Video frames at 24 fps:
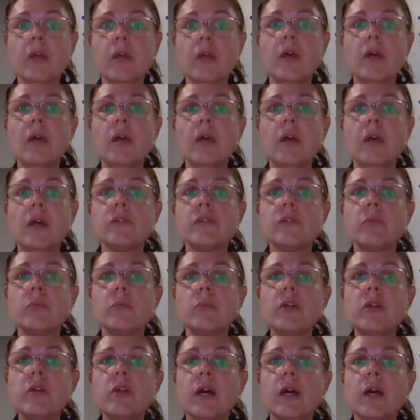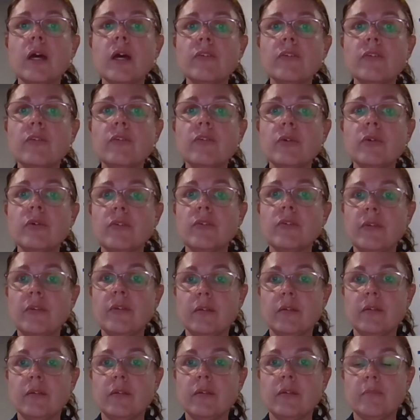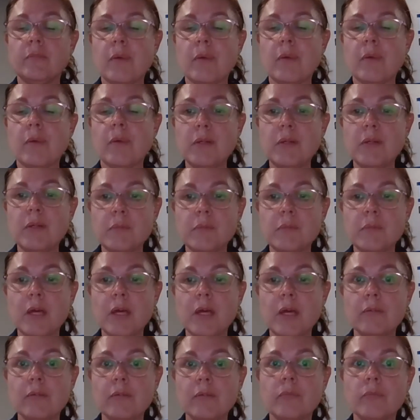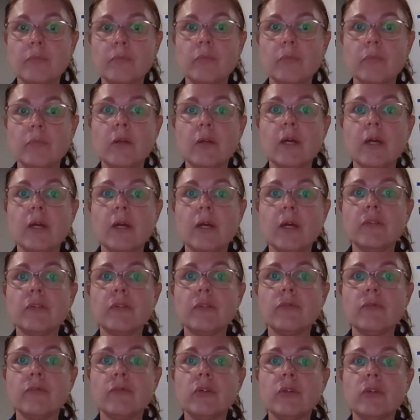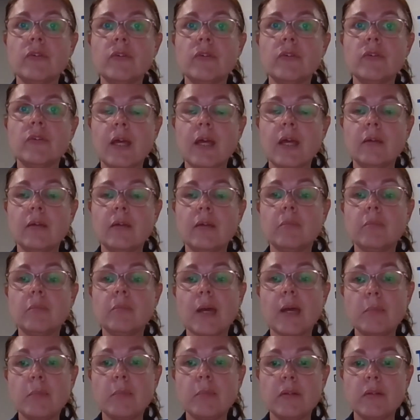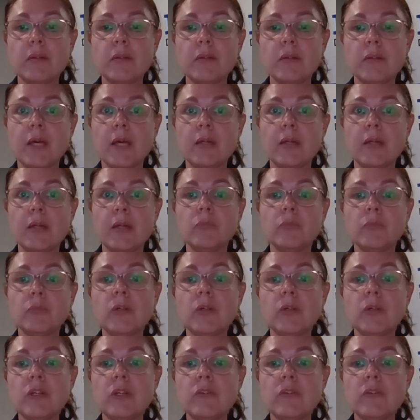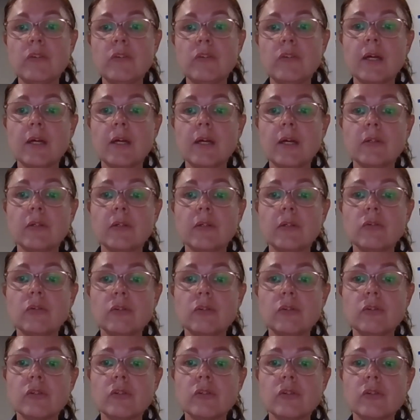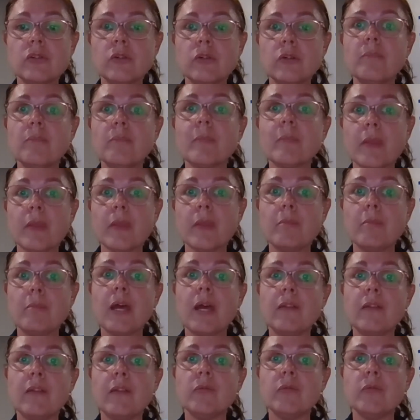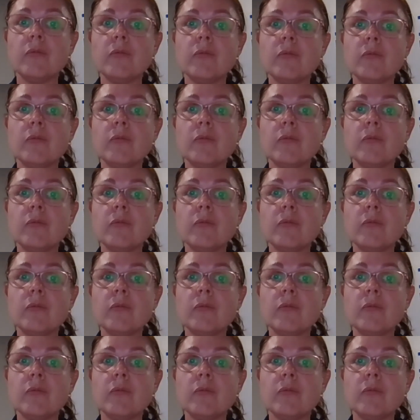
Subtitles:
So when you ask for your sit, payment is made. When you ask for your stay, payment is made. Whatever it is you're asking your dog to do, pay them for that.